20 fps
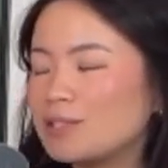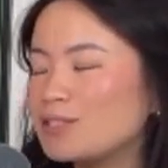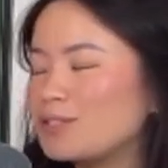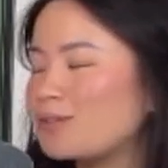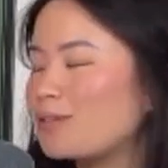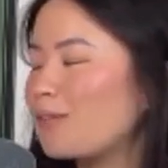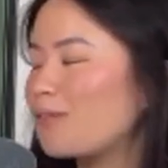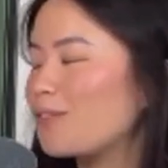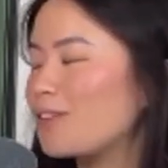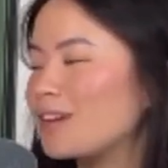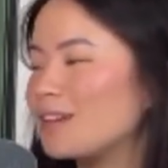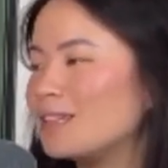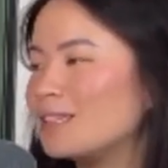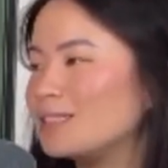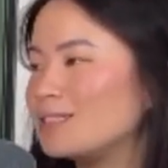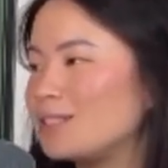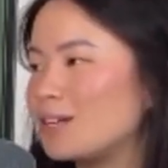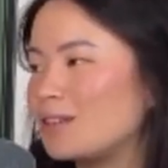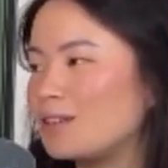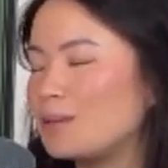for
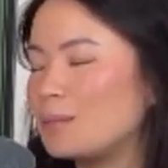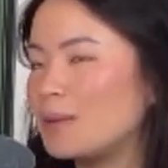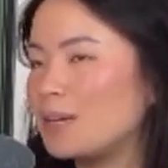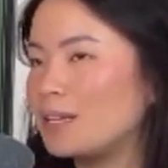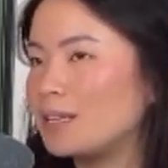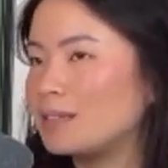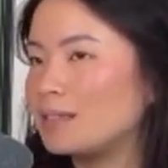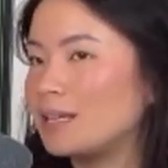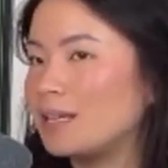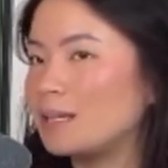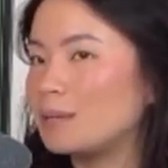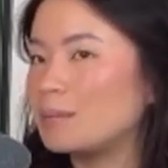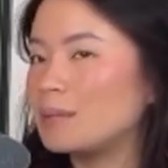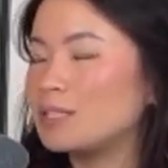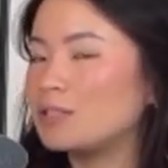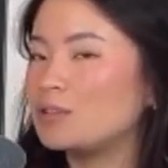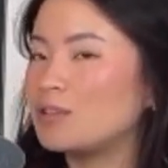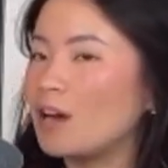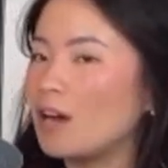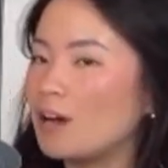fun, documenting like my
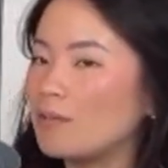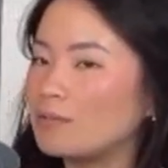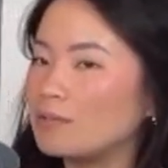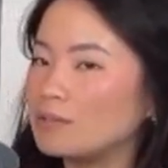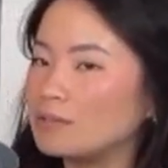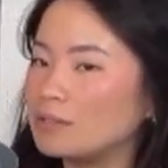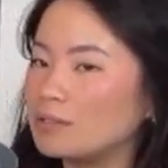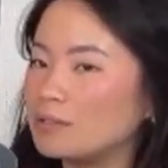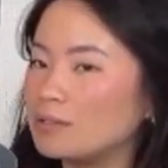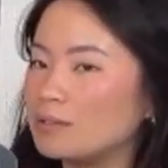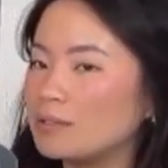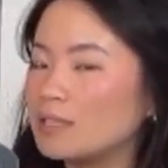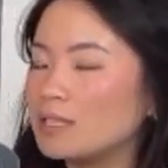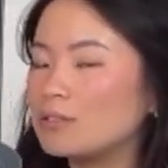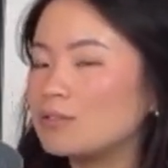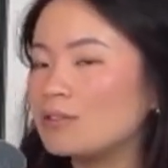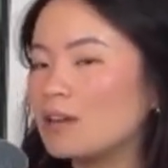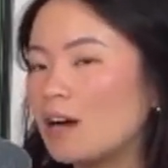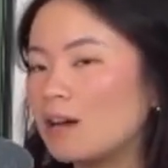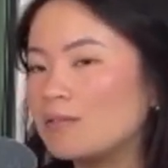travels, doing like
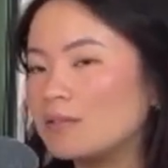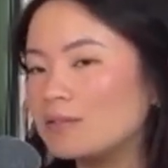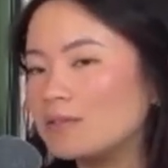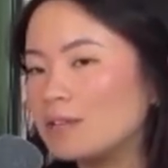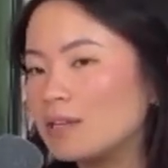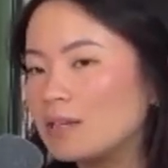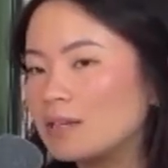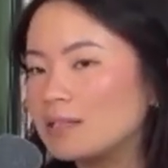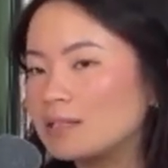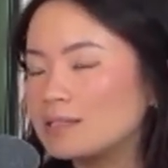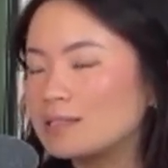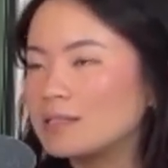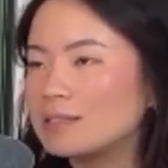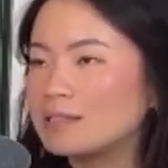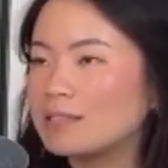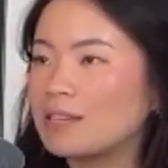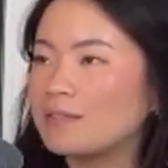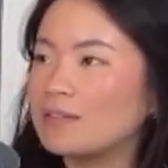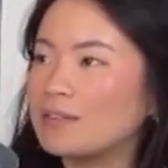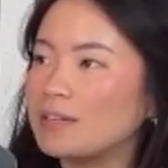travel vlogs and
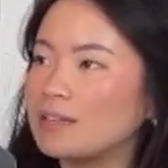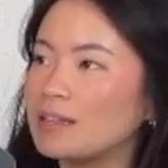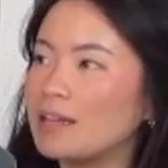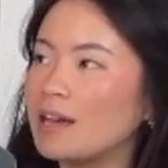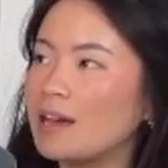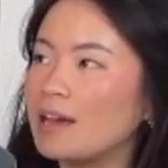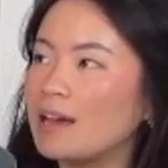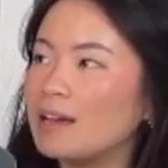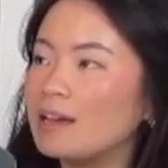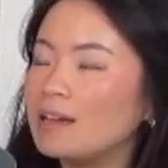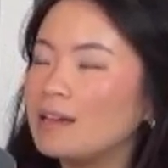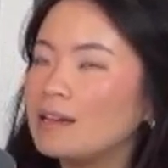stuff like that.